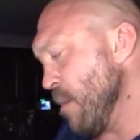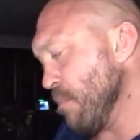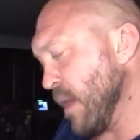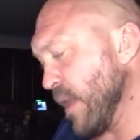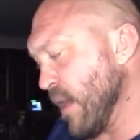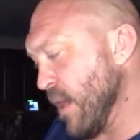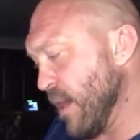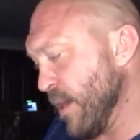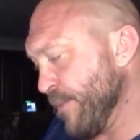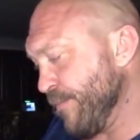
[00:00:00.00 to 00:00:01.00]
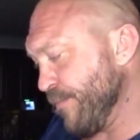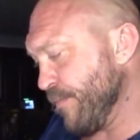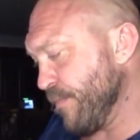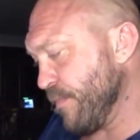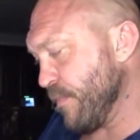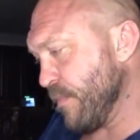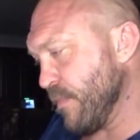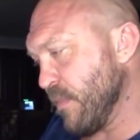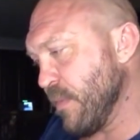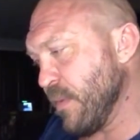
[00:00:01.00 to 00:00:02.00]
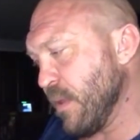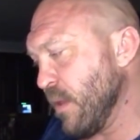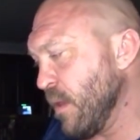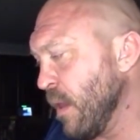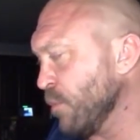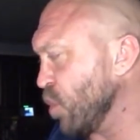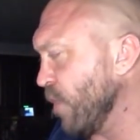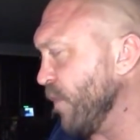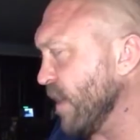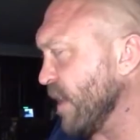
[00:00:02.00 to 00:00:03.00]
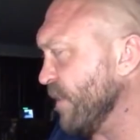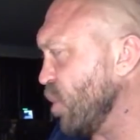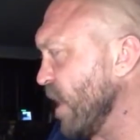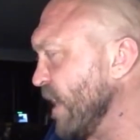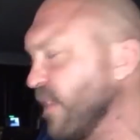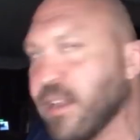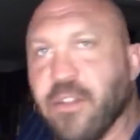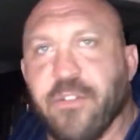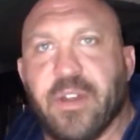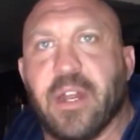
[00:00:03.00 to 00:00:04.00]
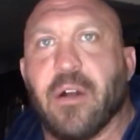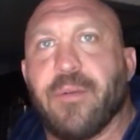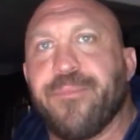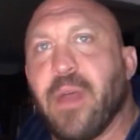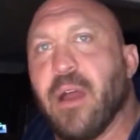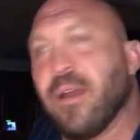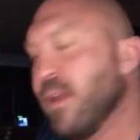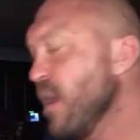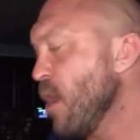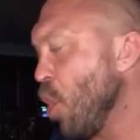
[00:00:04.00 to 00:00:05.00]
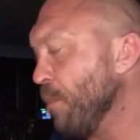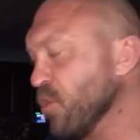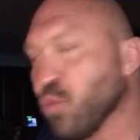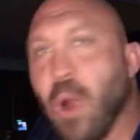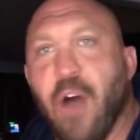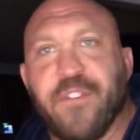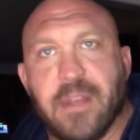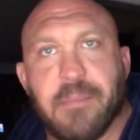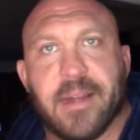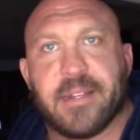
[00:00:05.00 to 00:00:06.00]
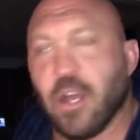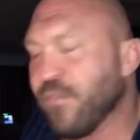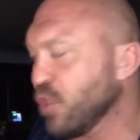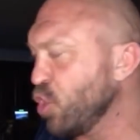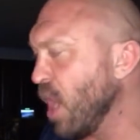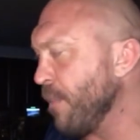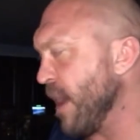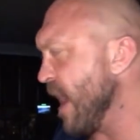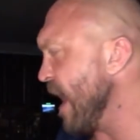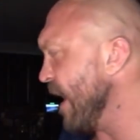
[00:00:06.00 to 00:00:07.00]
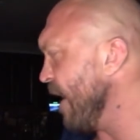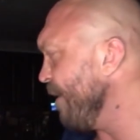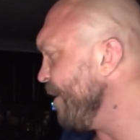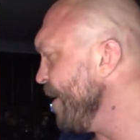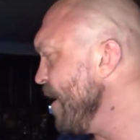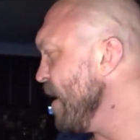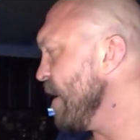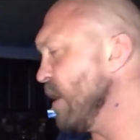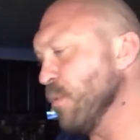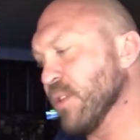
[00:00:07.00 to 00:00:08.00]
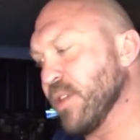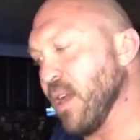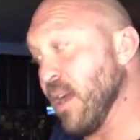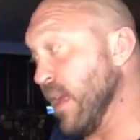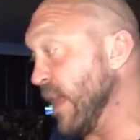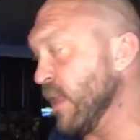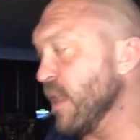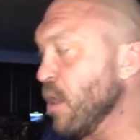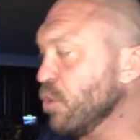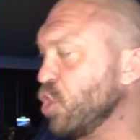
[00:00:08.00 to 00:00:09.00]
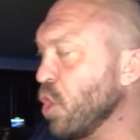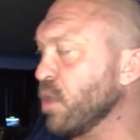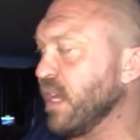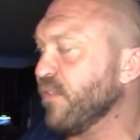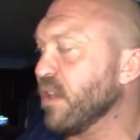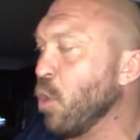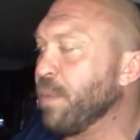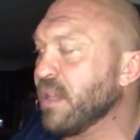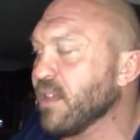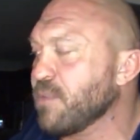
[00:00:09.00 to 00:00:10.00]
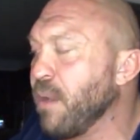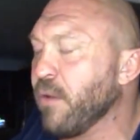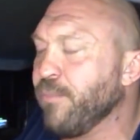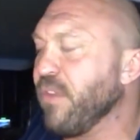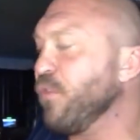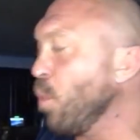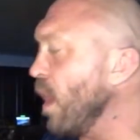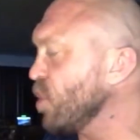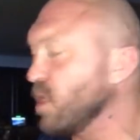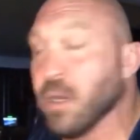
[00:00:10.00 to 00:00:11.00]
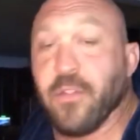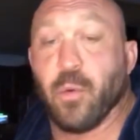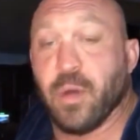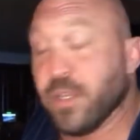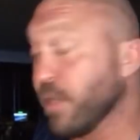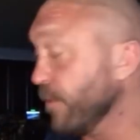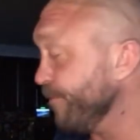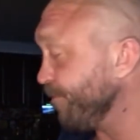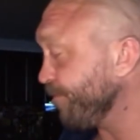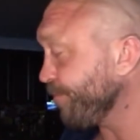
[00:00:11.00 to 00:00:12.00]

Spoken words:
But I'm sure if you guys haven't checked out that other video, I almost Ralphied myself and shot my eye out. It was, and no joke, even opening this bottle. If you watch the other one, too.